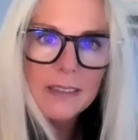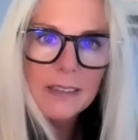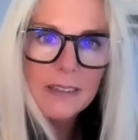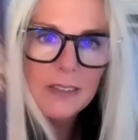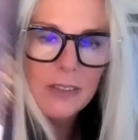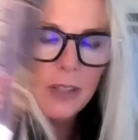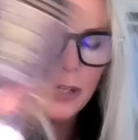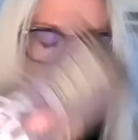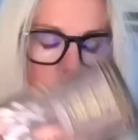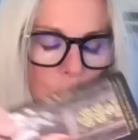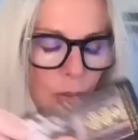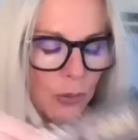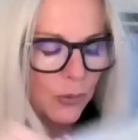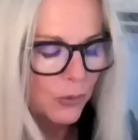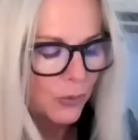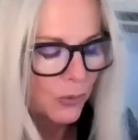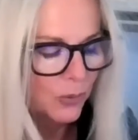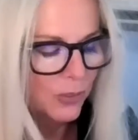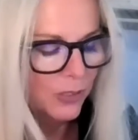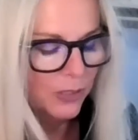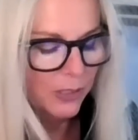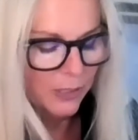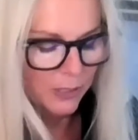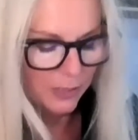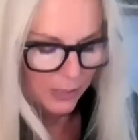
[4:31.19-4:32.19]
So
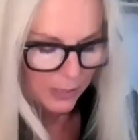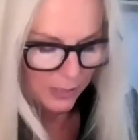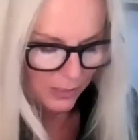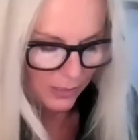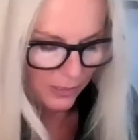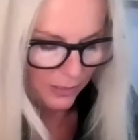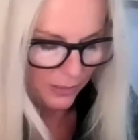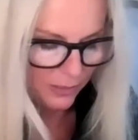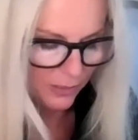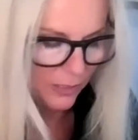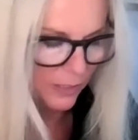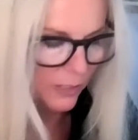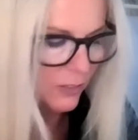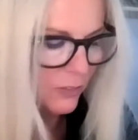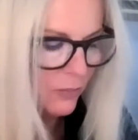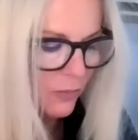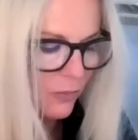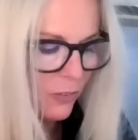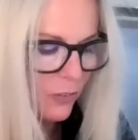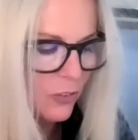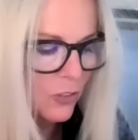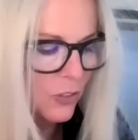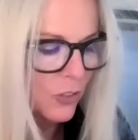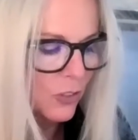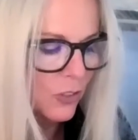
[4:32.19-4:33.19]
his
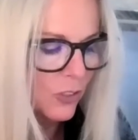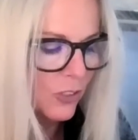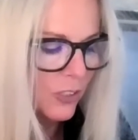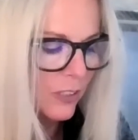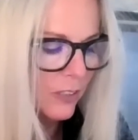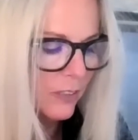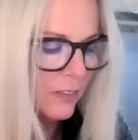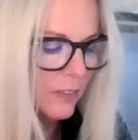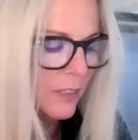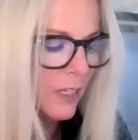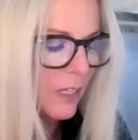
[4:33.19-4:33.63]
future is